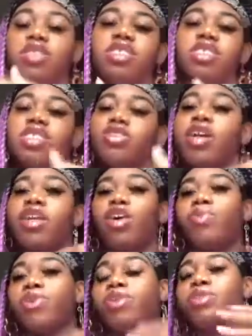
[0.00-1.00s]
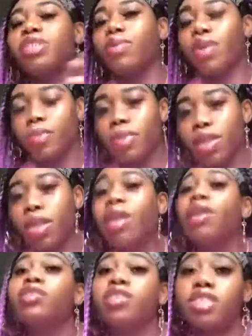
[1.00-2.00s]
try to help you understand what I mean.
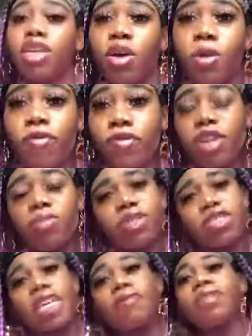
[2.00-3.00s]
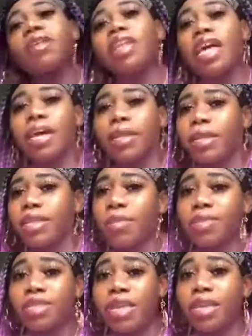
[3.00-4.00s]
So for number 7, the lie that they be
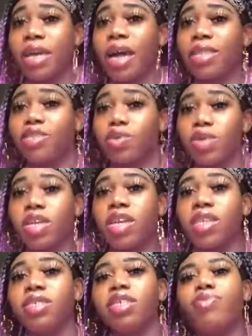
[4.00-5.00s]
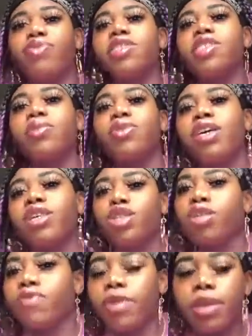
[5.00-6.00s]
saying in high school is the principal is your
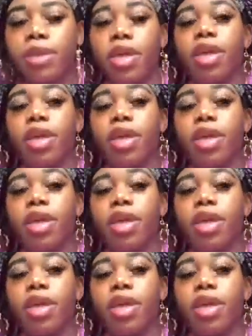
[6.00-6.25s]
friend.